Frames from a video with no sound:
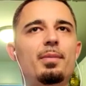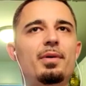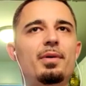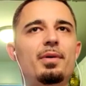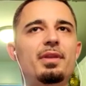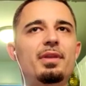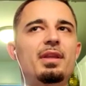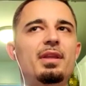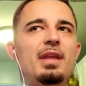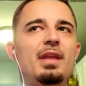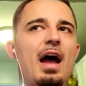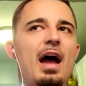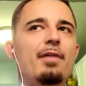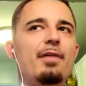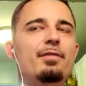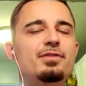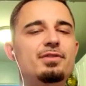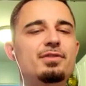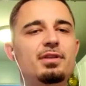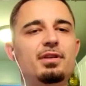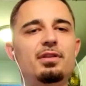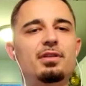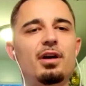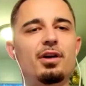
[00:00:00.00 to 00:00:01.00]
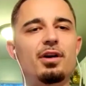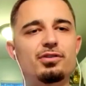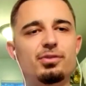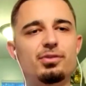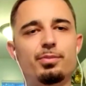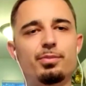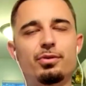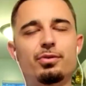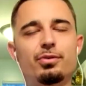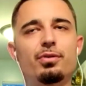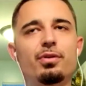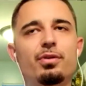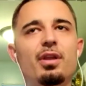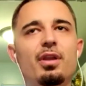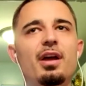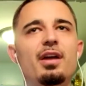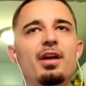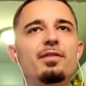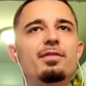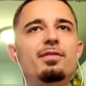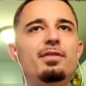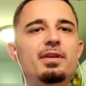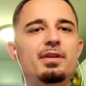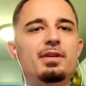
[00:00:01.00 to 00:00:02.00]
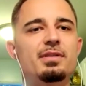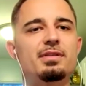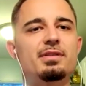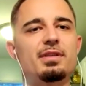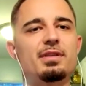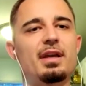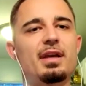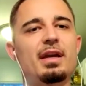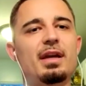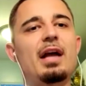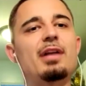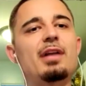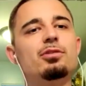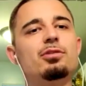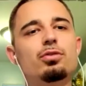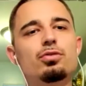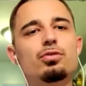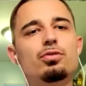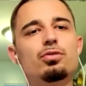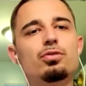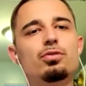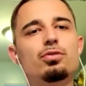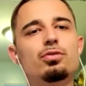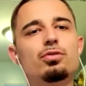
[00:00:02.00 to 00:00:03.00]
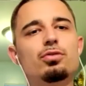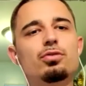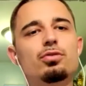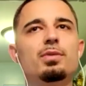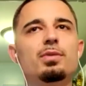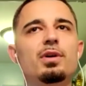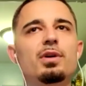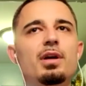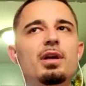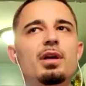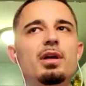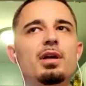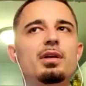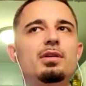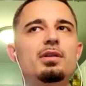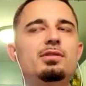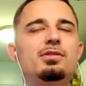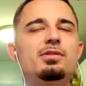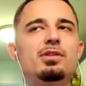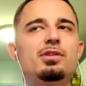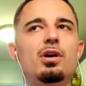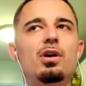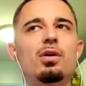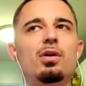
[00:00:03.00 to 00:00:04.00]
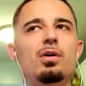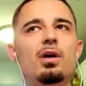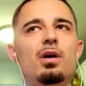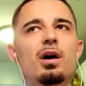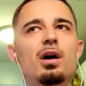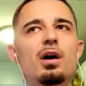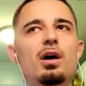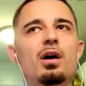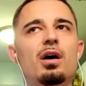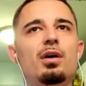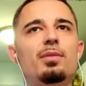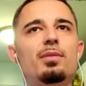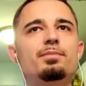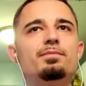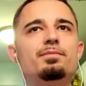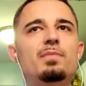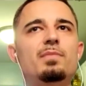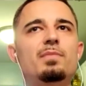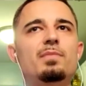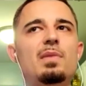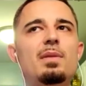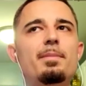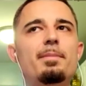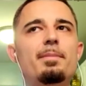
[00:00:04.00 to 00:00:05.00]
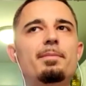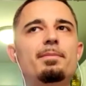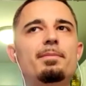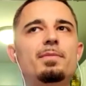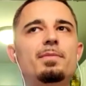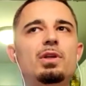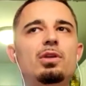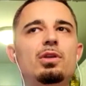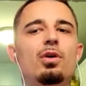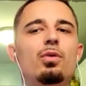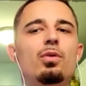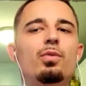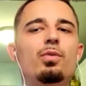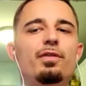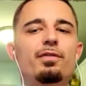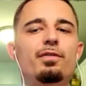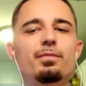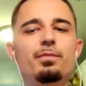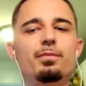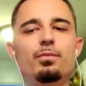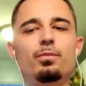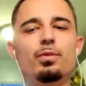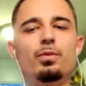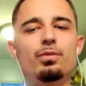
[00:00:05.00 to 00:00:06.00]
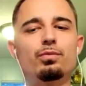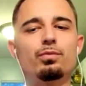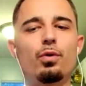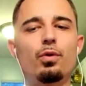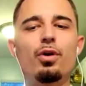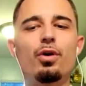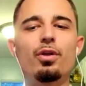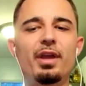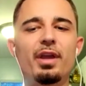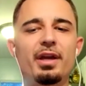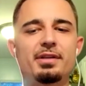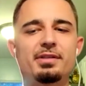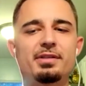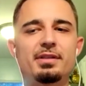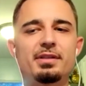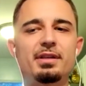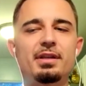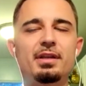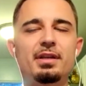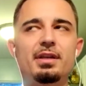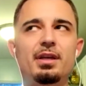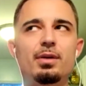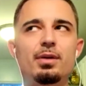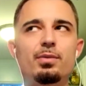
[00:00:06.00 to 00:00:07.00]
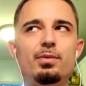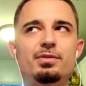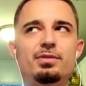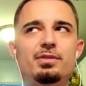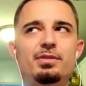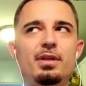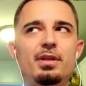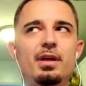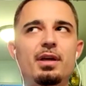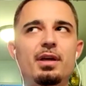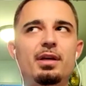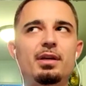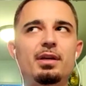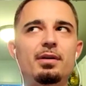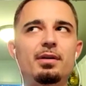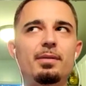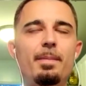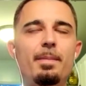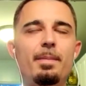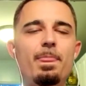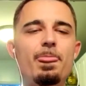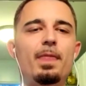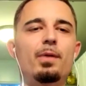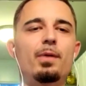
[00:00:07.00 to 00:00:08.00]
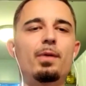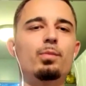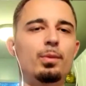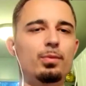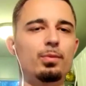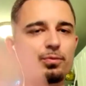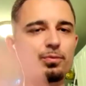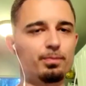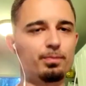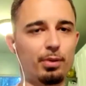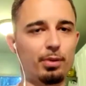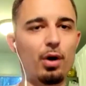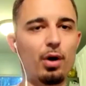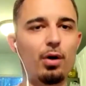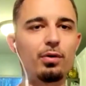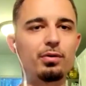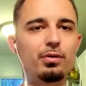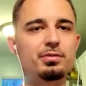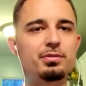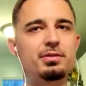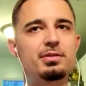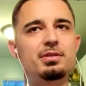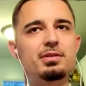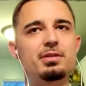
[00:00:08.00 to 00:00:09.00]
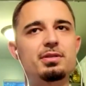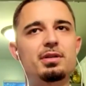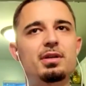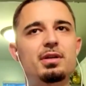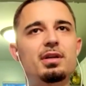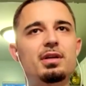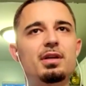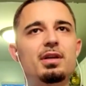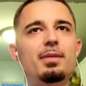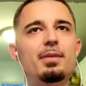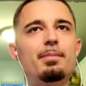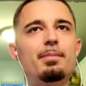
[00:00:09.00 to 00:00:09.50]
And then obviously the Hustlepreneur Life is like on YouTube. So, you know, with Royal Legacy, it was like we would post,